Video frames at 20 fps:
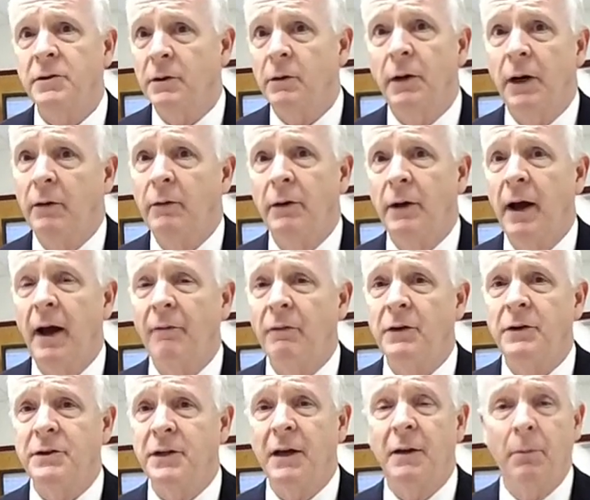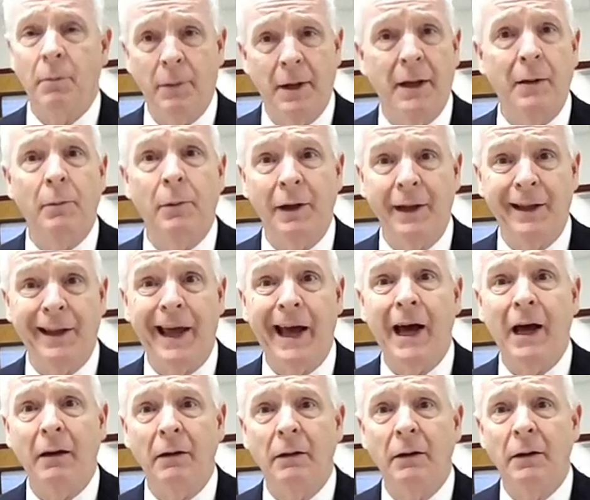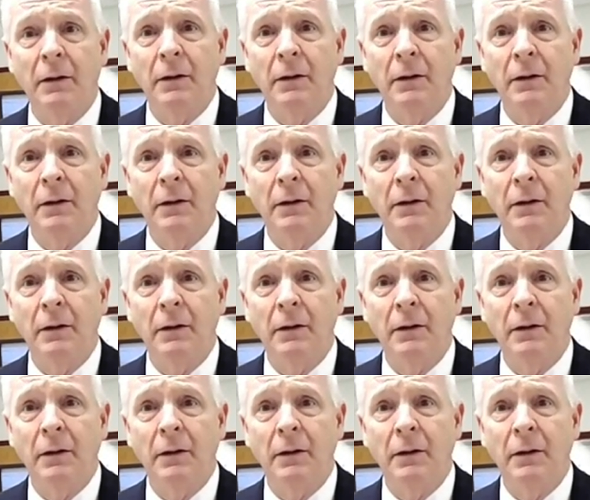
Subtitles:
so I would have to say minimally that,